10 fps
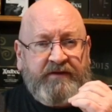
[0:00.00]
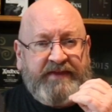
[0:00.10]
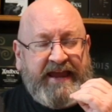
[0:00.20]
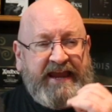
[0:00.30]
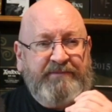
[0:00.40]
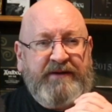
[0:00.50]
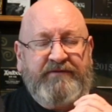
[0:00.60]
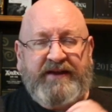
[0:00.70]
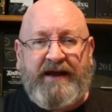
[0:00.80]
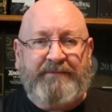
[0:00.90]
The
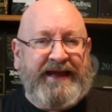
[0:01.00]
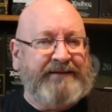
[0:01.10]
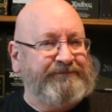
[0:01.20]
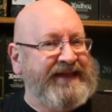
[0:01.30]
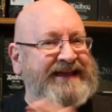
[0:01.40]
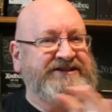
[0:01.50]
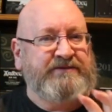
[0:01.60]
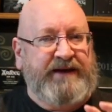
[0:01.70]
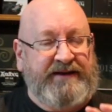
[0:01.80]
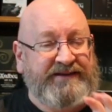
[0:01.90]
ABV I'm
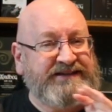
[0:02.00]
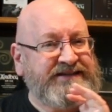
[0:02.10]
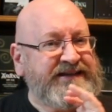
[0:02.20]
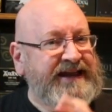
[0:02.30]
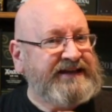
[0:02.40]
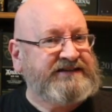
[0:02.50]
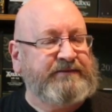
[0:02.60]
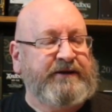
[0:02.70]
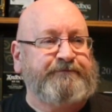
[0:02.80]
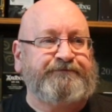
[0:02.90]
estimating, this is an
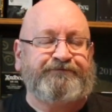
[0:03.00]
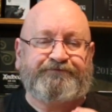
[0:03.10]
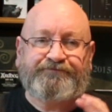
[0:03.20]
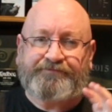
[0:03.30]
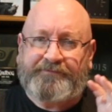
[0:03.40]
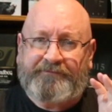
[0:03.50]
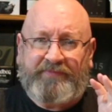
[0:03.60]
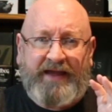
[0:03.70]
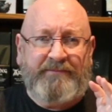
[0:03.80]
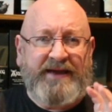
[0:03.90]
estimate.
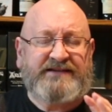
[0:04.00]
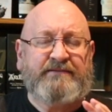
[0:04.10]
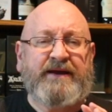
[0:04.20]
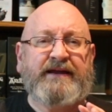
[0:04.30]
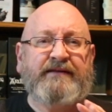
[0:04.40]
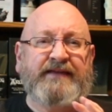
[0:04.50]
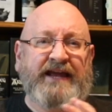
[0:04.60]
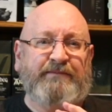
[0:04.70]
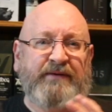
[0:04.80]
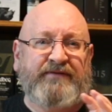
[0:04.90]
I'm estimating the
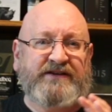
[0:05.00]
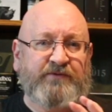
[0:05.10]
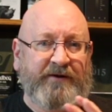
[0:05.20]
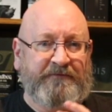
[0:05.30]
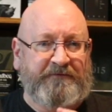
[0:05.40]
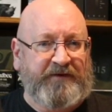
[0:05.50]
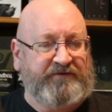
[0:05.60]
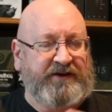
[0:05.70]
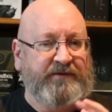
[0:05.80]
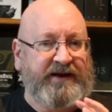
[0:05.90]
ABV is around
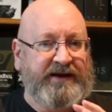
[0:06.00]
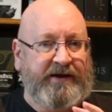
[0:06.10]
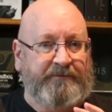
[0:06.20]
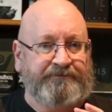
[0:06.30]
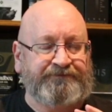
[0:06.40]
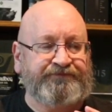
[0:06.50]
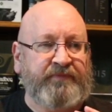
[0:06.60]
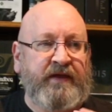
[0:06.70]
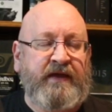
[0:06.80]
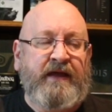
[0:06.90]
50 right now.
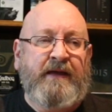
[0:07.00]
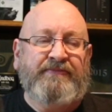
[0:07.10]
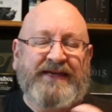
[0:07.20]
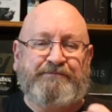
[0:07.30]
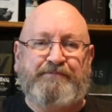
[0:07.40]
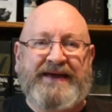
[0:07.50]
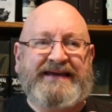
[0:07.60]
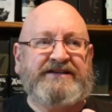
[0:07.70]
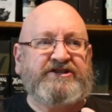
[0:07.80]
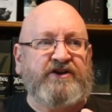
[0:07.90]
That
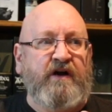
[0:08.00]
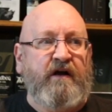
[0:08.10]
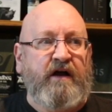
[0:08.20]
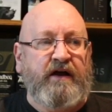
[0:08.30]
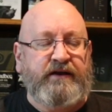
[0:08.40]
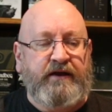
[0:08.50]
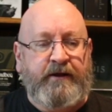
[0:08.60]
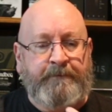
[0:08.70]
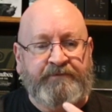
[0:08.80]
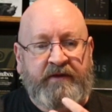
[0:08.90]
based on
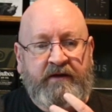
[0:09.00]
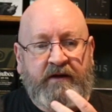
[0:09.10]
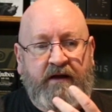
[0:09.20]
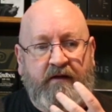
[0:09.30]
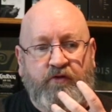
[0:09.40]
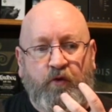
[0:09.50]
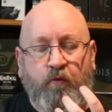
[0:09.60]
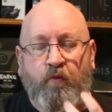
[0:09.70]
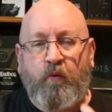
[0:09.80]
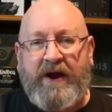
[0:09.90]
the
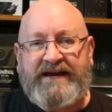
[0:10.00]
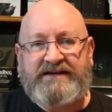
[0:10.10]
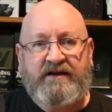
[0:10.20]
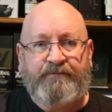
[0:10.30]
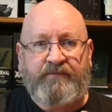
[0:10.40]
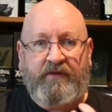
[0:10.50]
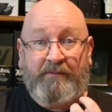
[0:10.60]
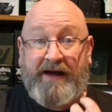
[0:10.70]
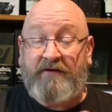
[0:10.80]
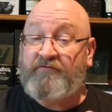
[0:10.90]
weight, the
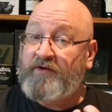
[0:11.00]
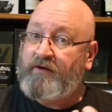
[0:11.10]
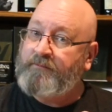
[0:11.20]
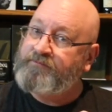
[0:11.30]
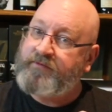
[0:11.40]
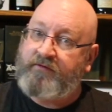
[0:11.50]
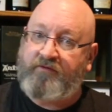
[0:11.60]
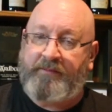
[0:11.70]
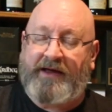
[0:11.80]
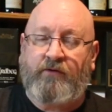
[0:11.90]
mouthfeel
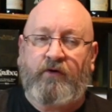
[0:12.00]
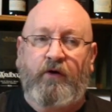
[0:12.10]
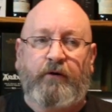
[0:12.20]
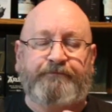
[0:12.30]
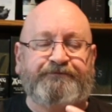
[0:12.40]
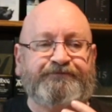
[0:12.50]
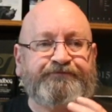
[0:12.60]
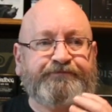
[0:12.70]
from the alcohol,